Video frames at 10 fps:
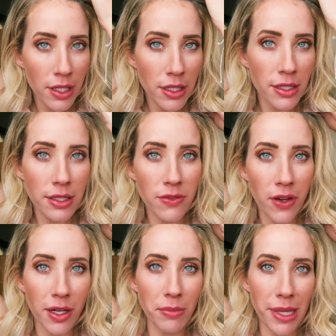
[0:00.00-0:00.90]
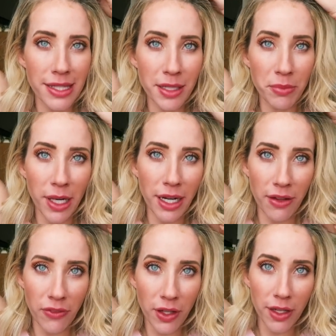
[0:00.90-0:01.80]
This is a very basic braid. I
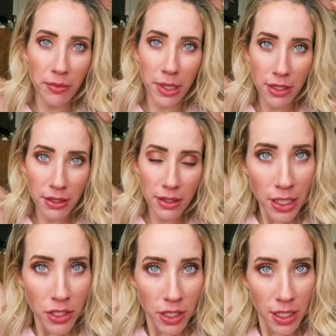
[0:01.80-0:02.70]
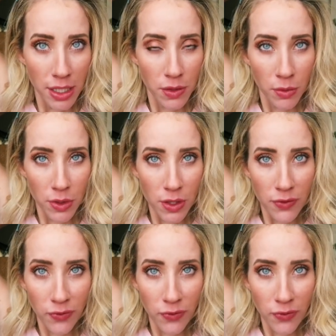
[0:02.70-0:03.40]
feel like I've been teaching these ones